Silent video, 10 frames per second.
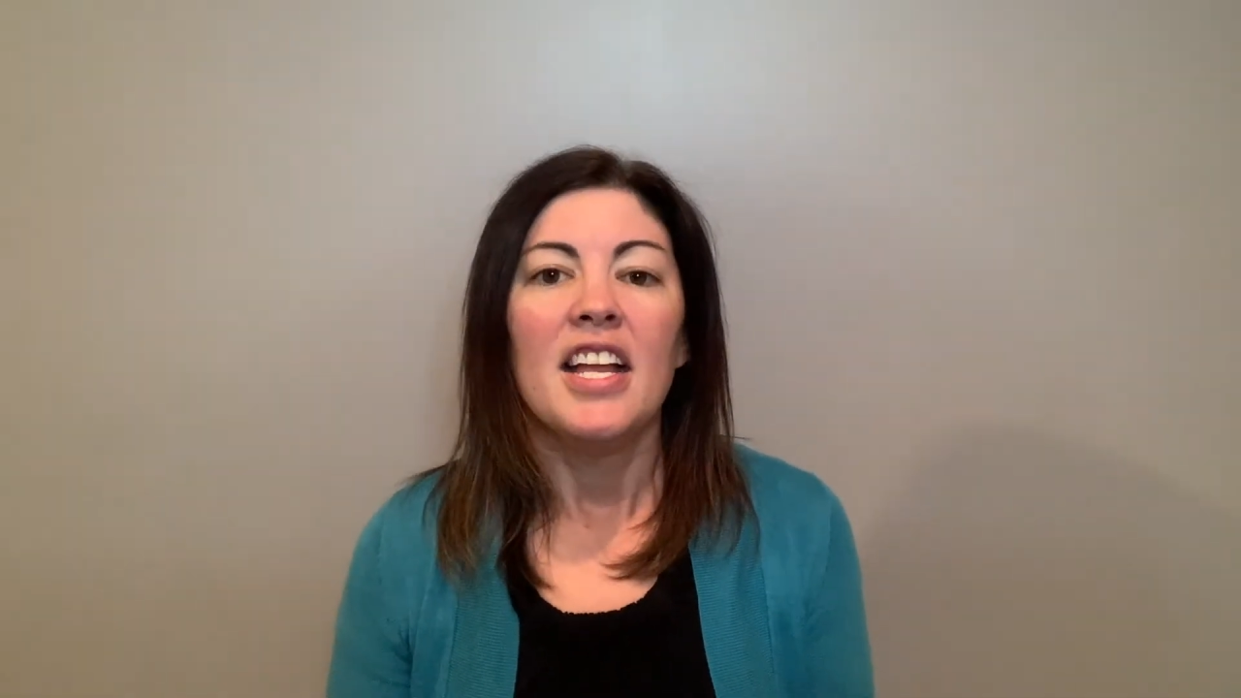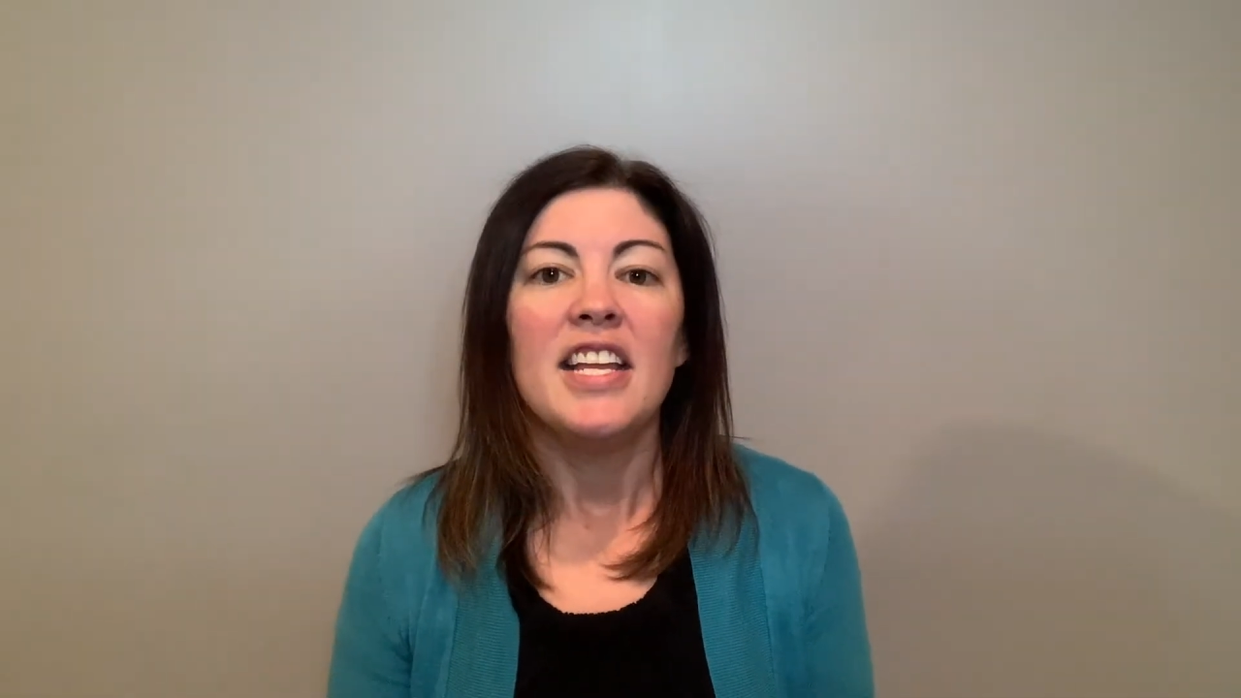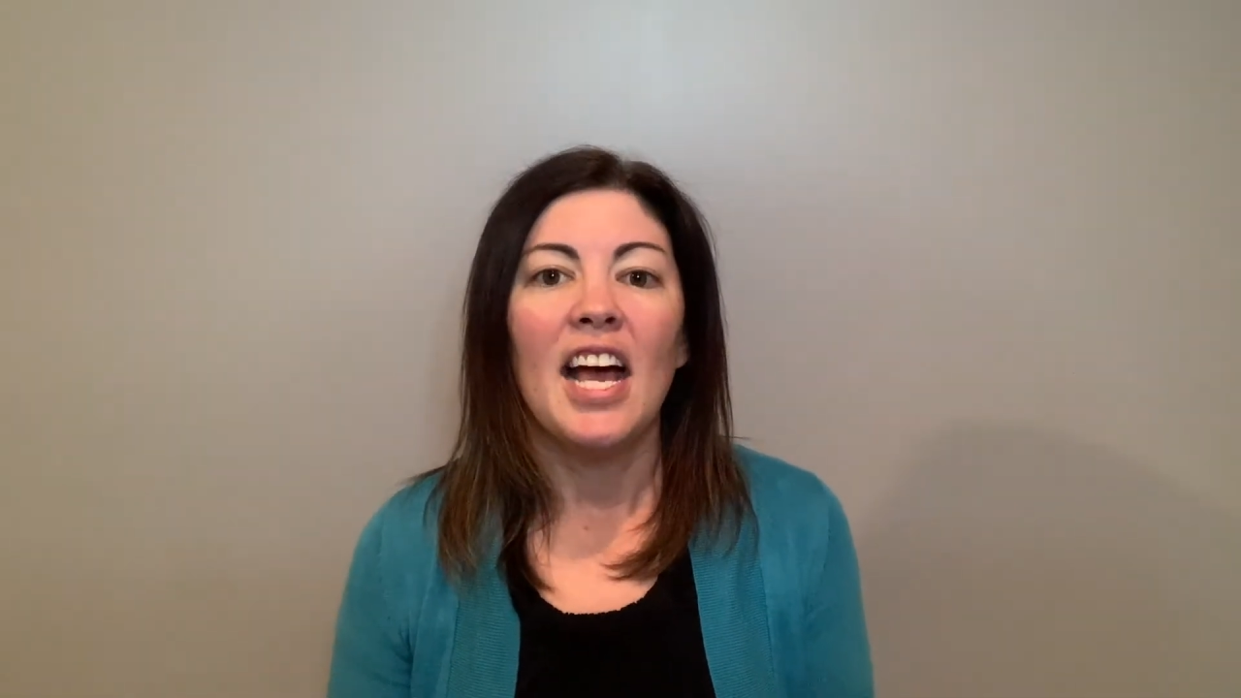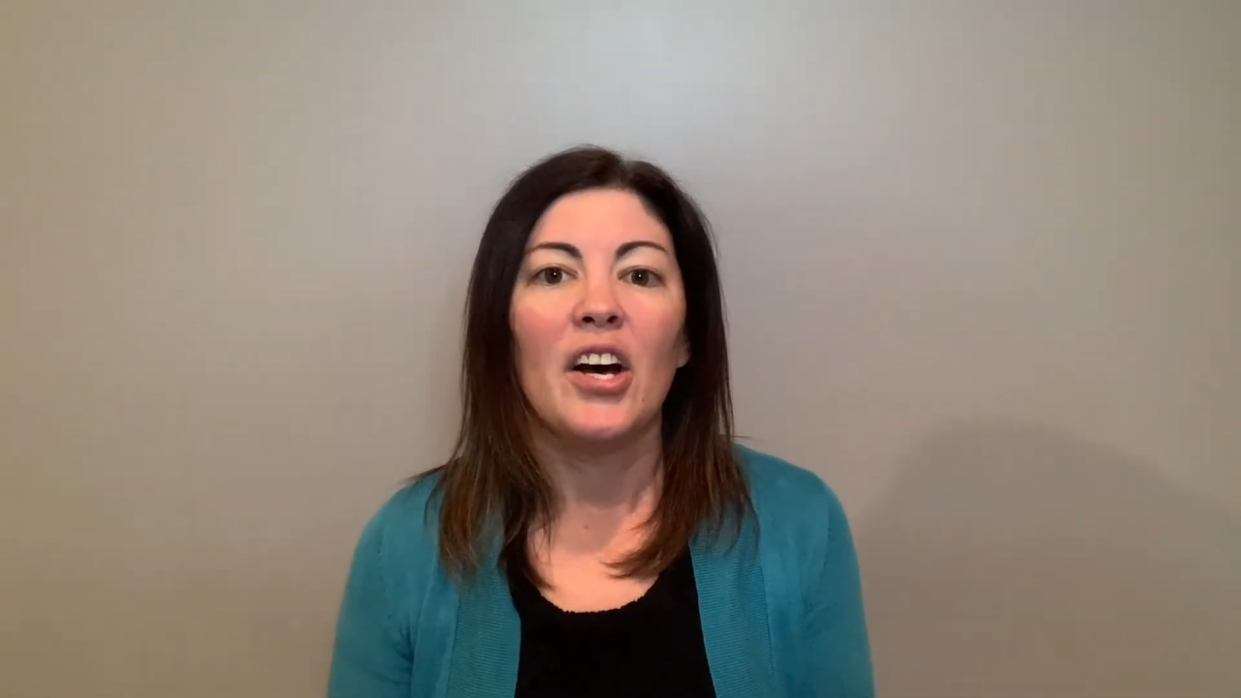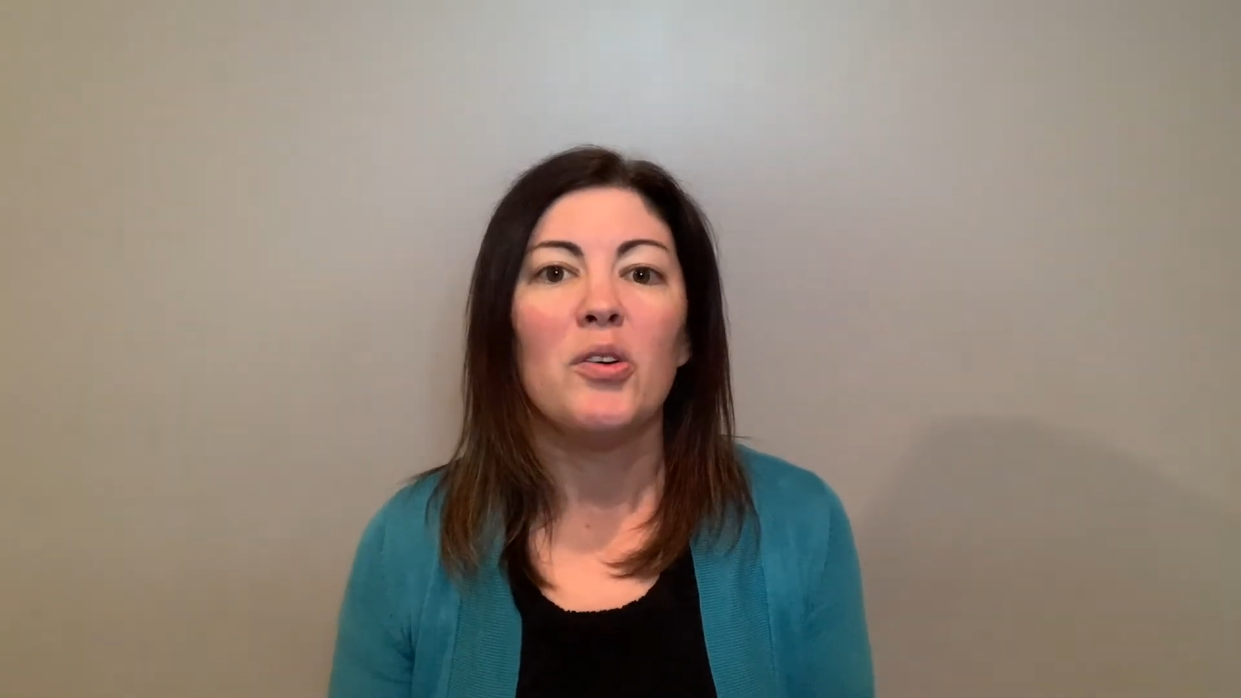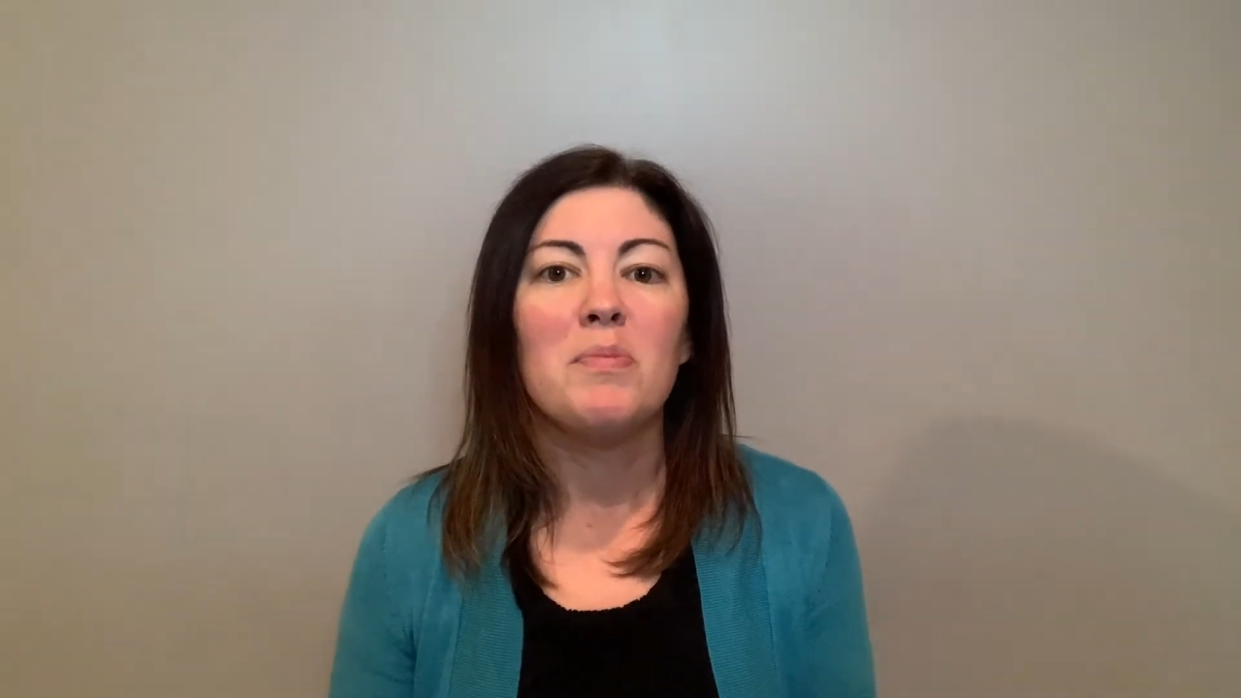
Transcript: Now,